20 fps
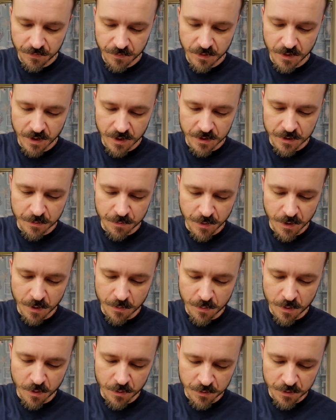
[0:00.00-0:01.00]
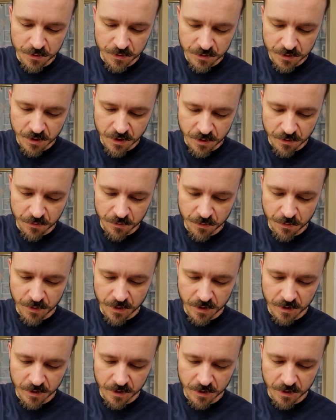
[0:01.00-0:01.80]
He has the bare bones of stuff. I mean,